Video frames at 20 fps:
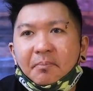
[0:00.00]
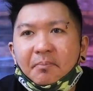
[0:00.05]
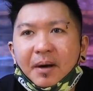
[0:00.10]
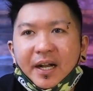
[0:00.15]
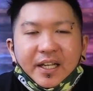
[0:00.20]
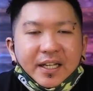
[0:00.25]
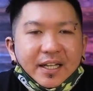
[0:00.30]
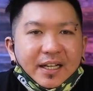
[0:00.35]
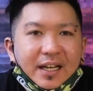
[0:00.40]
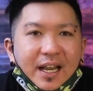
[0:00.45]

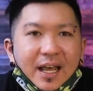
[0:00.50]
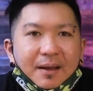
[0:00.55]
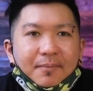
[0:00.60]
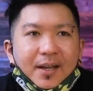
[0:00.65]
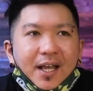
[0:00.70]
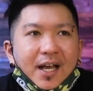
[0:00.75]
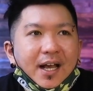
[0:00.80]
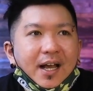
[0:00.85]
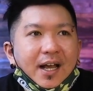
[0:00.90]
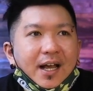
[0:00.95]
Body Club
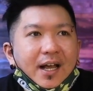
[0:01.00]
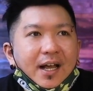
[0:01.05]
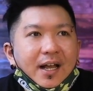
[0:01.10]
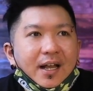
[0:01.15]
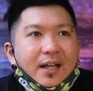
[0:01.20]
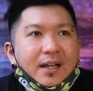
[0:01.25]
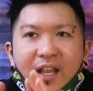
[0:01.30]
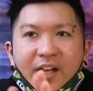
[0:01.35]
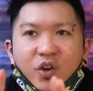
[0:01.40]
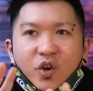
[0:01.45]
lah,
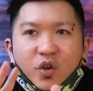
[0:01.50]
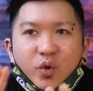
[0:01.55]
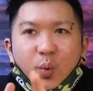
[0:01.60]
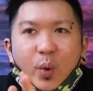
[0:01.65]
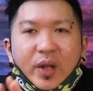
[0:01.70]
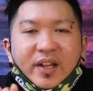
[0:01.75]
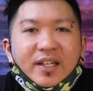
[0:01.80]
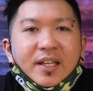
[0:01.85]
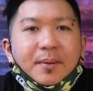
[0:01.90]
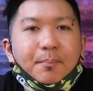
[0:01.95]
10 or
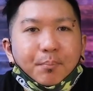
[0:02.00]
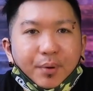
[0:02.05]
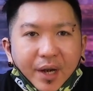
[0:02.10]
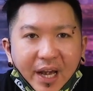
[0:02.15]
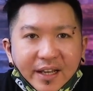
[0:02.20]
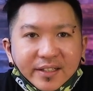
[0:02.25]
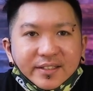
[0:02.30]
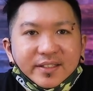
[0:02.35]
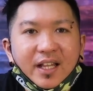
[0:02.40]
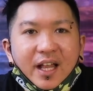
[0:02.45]
20
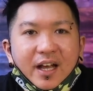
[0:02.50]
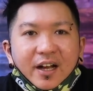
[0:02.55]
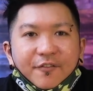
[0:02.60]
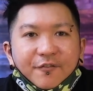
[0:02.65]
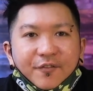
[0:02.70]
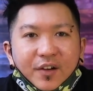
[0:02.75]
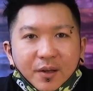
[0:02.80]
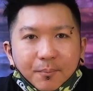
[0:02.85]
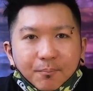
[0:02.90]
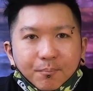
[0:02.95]
brands lah
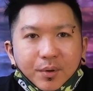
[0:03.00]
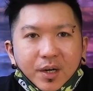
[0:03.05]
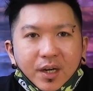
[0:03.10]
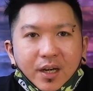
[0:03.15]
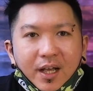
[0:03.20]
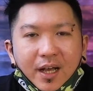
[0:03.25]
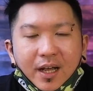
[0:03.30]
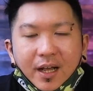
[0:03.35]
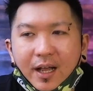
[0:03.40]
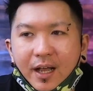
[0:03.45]
available
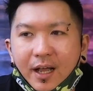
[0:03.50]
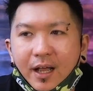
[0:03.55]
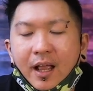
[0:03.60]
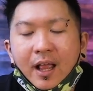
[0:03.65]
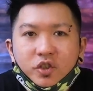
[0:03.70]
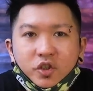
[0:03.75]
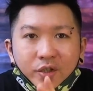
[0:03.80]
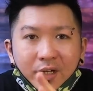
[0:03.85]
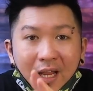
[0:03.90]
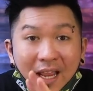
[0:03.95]
lah.
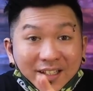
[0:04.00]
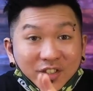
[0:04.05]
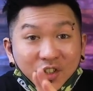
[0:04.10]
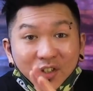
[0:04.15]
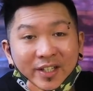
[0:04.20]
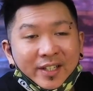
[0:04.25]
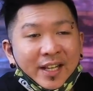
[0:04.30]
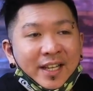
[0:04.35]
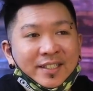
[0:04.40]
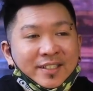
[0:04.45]
So
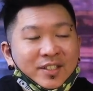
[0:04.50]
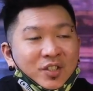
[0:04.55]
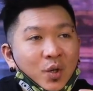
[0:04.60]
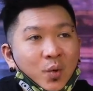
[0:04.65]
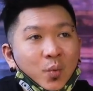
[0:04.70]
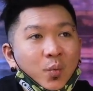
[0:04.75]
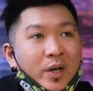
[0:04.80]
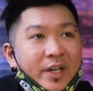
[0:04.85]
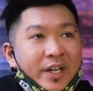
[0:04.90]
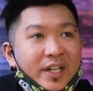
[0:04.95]
actually there is
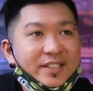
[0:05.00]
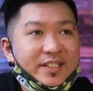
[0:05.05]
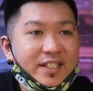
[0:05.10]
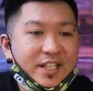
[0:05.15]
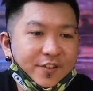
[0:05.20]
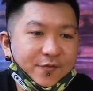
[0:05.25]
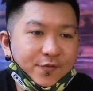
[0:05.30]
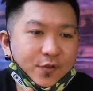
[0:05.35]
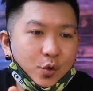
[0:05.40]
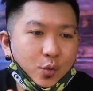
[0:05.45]
no worries
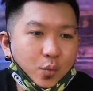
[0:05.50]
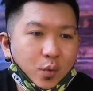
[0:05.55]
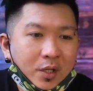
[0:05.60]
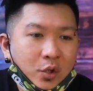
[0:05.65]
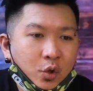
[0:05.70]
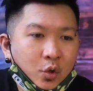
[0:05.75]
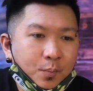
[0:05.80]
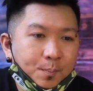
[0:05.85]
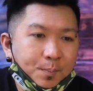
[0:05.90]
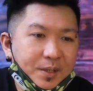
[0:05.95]
if you
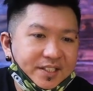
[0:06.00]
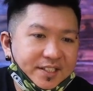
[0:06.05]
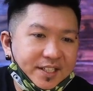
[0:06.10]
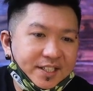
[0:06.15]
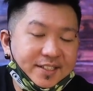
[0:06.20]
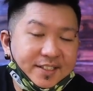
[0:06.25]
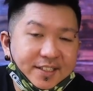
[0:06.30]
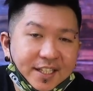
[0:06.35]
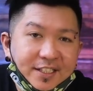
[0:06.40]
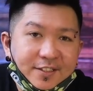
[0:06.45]
want to
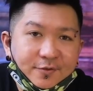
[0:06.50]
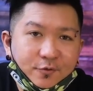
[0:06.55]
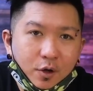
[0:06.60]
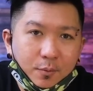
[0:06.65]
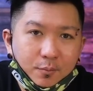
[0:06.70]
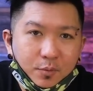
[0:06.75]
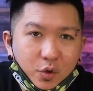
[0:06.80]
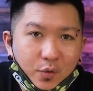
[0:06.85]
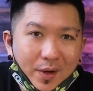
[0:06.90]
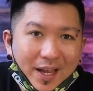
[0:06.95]
purchase things
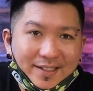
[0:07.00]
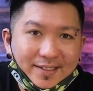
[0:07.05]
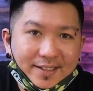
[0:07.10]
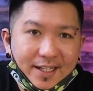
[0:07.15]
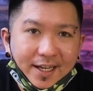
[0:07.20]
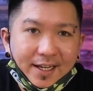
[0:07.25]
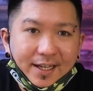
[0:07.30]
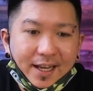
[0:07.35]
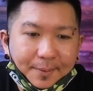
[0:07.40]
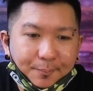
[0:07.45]
from
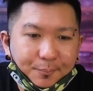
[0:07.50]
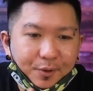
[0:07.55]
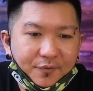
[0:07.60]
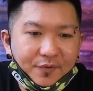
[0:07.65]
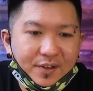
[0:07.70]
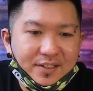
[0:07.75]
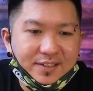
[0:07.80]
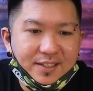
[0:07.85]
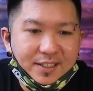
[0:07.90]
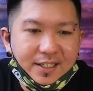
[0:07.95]
USA. Like
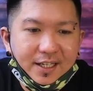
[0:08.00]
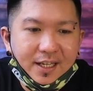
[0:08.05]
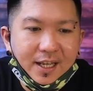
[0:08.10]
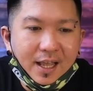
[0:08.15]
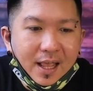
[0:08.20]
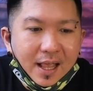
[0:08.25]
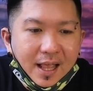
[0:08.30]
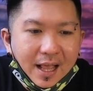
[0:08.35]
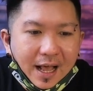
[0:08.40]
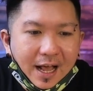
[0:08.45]
previously,
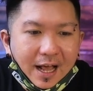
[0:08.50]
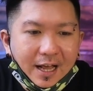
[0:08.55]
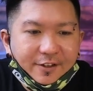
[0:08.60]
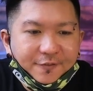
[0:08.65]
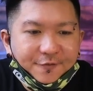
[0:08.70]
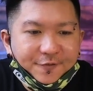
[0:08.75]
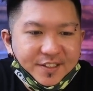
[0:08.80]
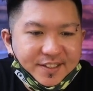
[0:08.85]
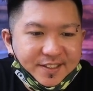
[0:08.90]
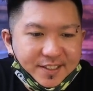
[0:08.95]

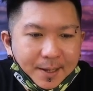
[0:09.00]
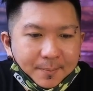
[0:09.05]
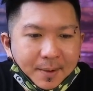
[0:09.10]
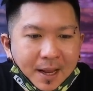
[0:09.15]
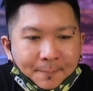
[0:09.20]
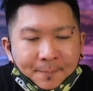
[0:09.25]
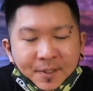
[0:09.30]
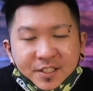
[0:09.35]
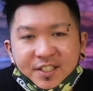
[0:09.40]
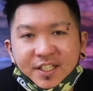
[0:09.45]
the first time
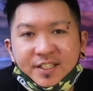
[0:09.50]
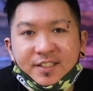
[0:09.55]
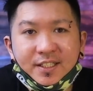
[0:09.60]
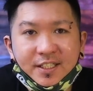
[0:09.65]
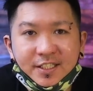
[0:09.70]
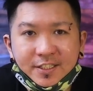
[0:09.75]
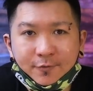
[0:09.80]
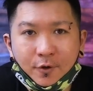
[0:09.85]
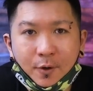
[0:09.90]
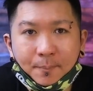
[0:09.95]
I purchased
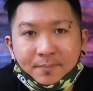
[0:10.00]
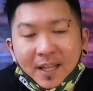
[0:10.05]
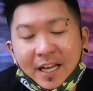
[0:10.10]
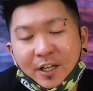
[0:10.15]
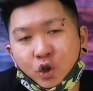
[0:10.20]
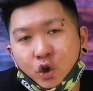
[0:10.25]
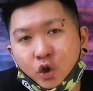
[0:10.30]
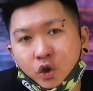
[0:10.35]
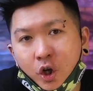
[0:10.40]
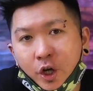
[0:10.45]
is from
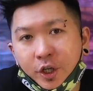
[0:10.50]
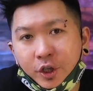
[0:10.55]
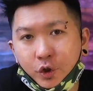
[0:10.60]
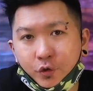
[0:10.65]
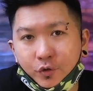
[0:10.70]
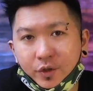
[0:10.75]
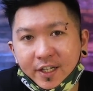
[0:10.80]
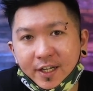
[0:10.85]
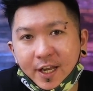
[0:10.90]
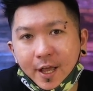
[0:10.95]
Techno Toy
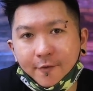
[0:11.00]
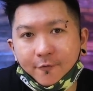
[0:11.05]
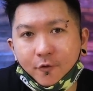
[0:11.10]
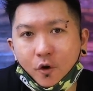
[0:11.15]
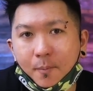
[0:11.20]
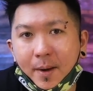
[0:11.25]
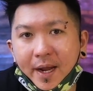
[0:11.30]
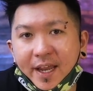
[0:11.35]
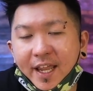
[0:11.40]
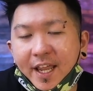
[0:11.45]
Tuning lah
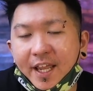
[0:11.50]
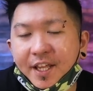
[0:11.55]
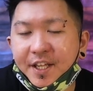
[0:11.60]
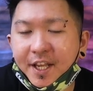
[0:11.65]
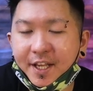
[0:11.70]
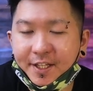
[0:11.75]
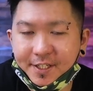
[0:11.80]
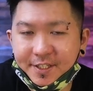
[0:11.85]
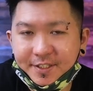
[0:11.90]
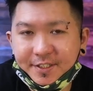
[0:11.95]
for my
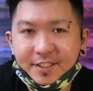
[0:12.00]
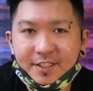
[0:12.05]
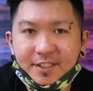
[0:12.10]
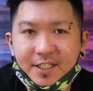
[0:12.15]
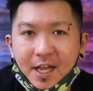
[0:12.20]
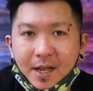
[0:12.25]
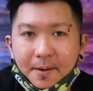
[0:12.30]
AE86